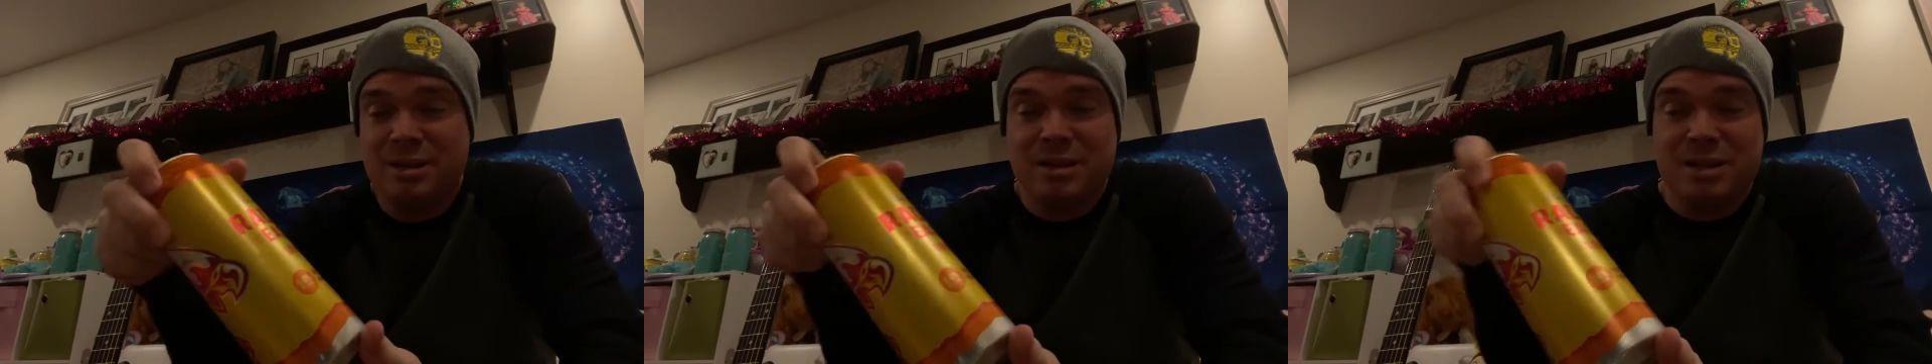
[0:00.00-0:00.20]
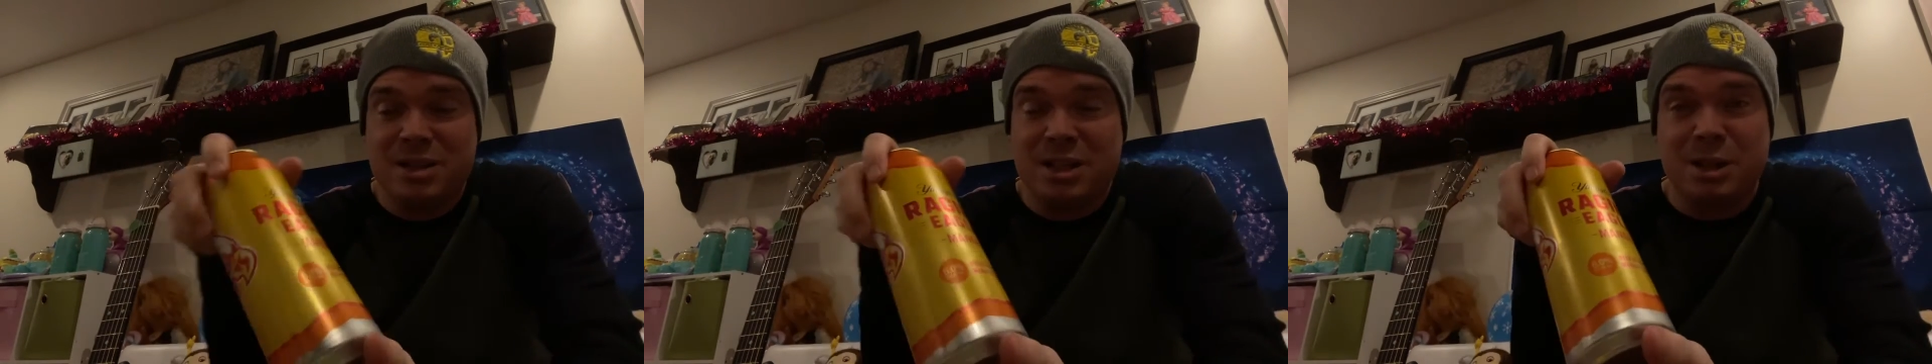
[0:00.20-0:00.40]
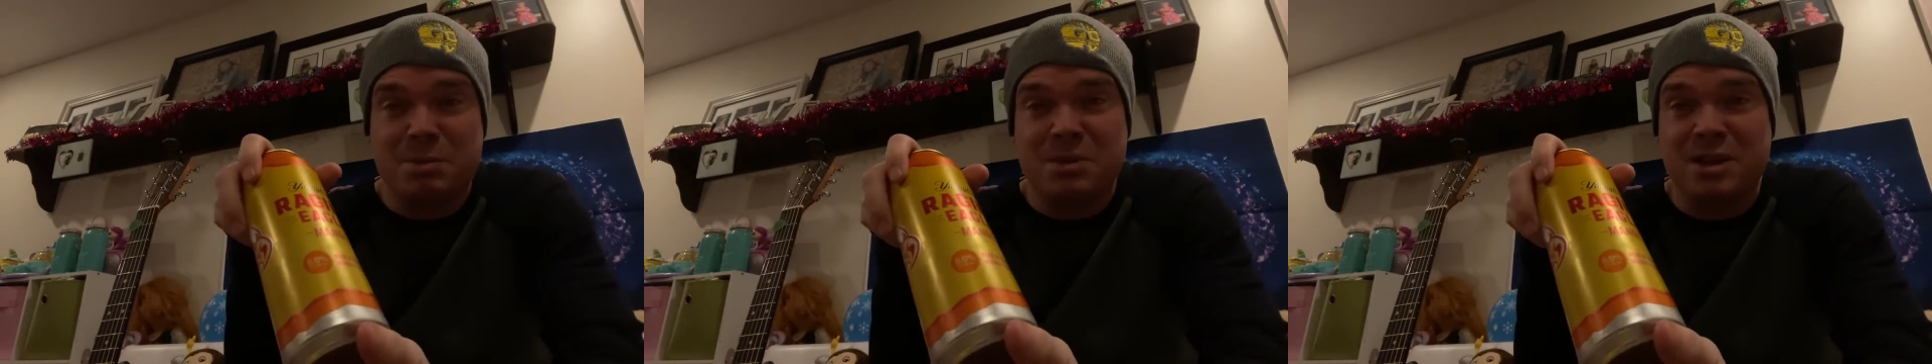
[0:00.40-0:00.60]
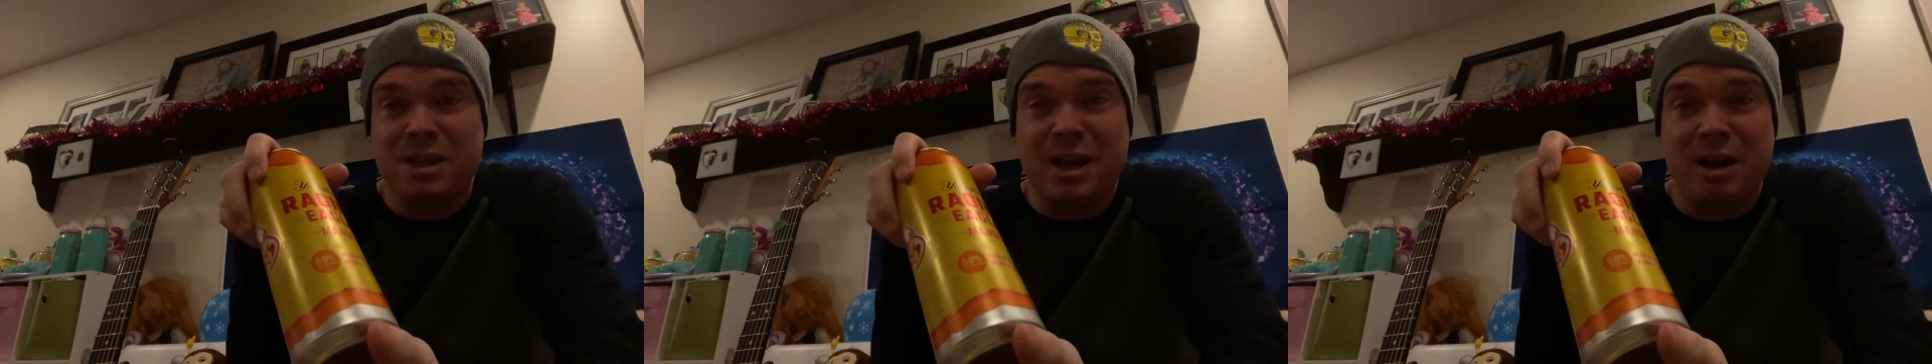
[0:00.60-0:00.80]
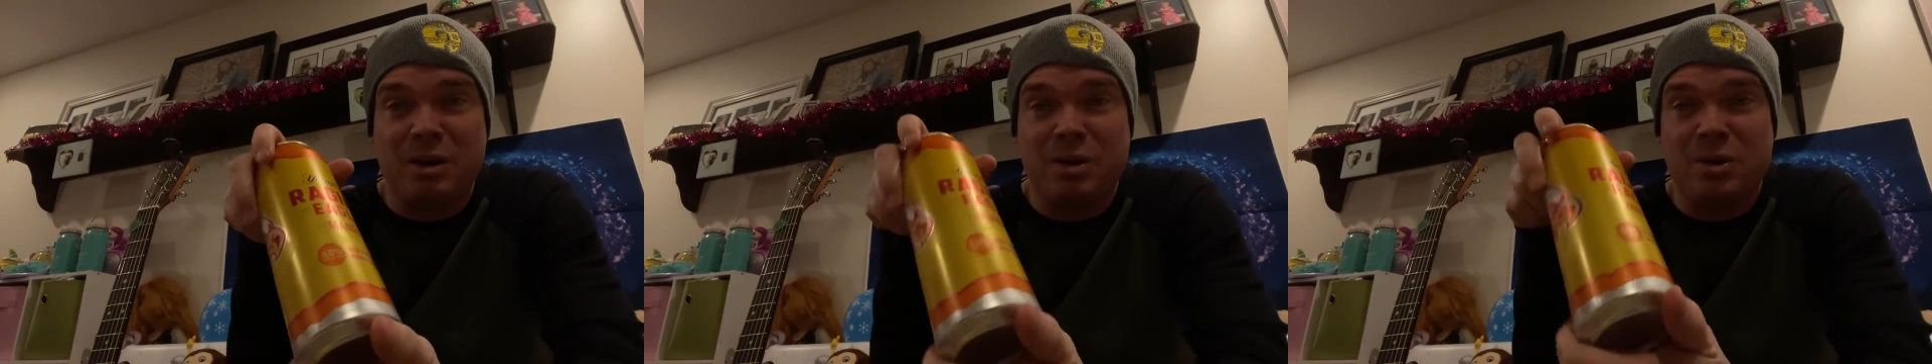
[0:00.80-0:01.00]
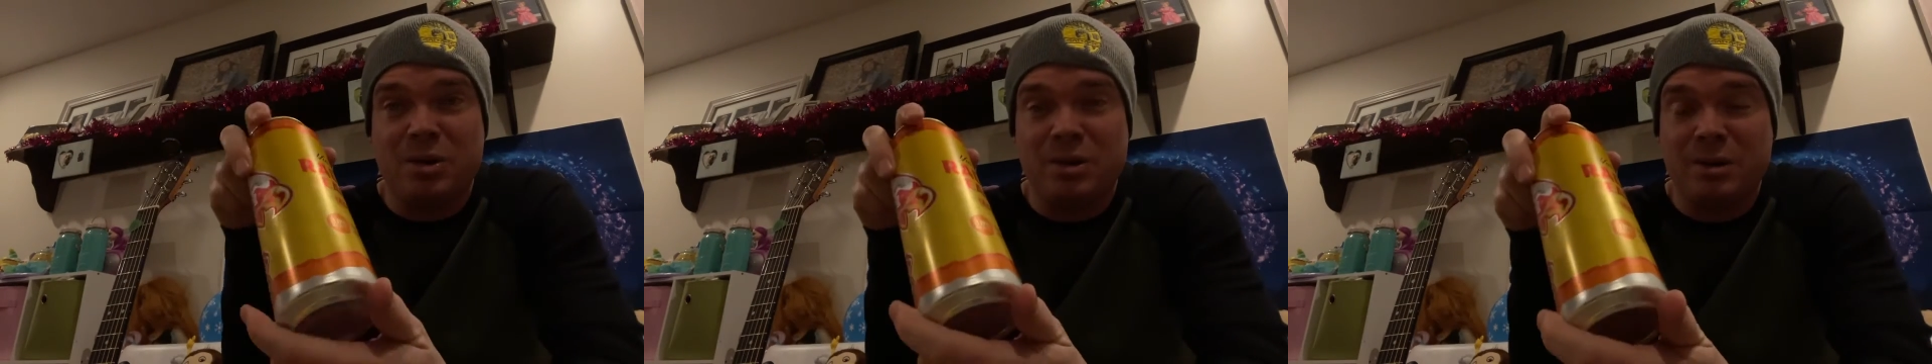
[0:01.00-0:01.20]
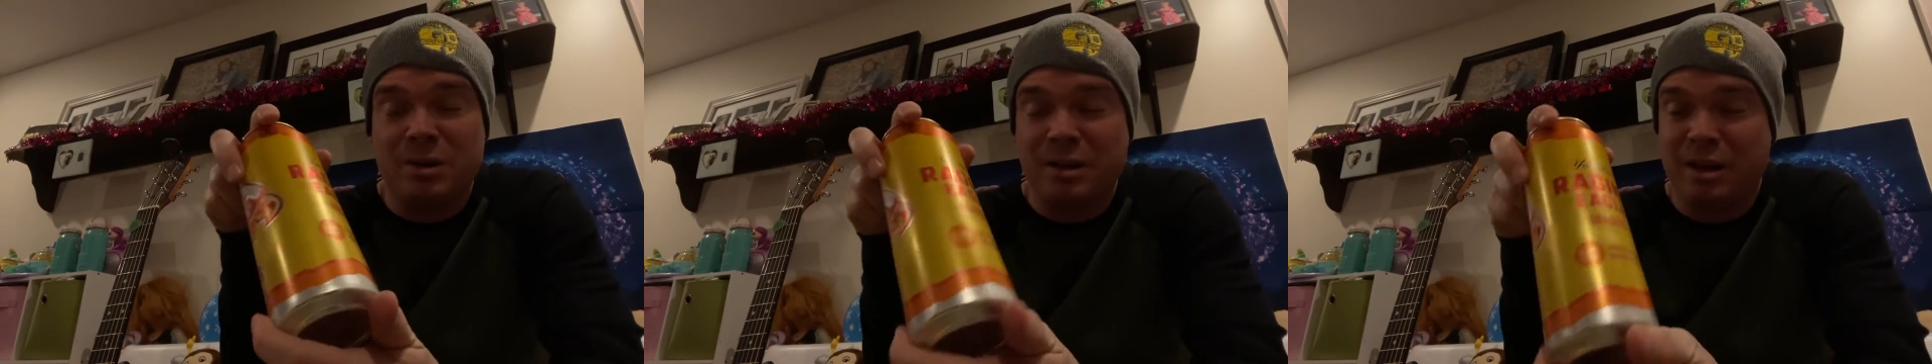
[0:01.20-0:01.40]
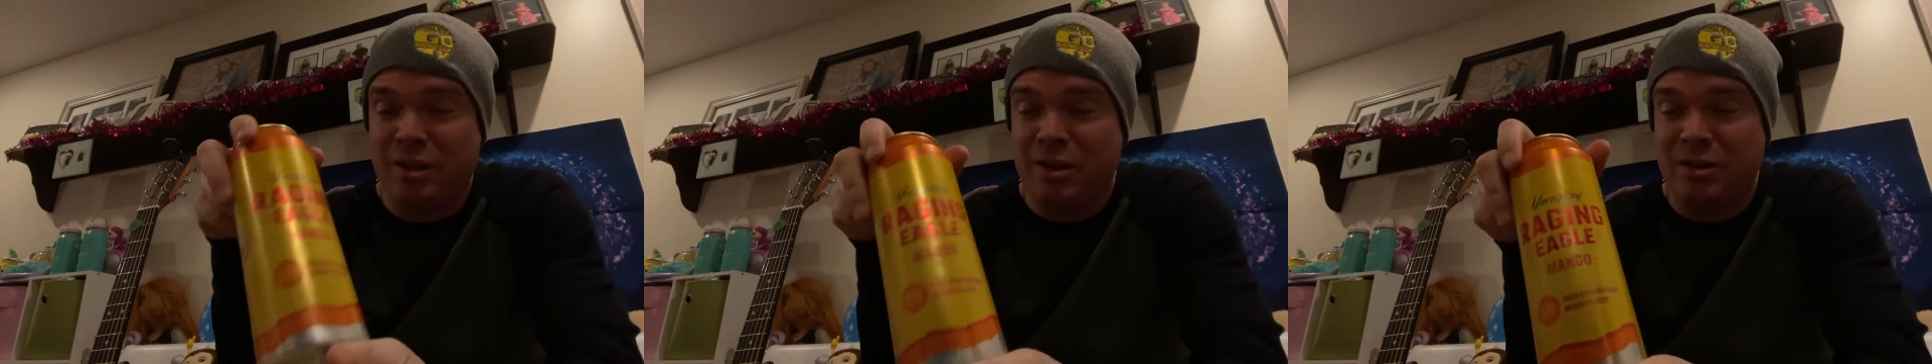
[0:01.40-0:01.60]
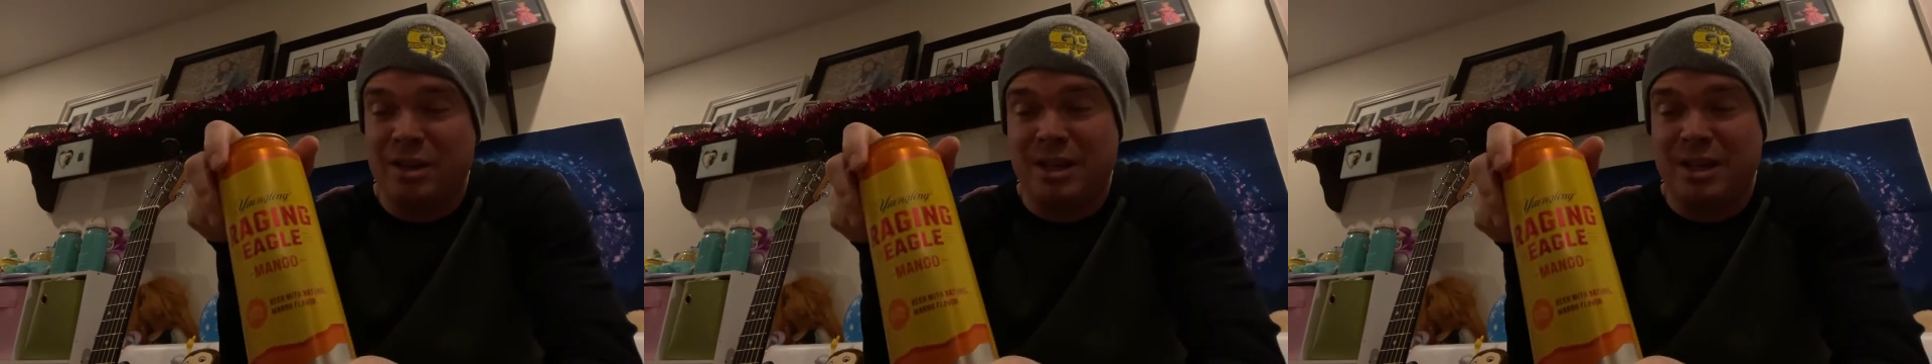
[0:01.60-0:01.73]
6% alcohol. I think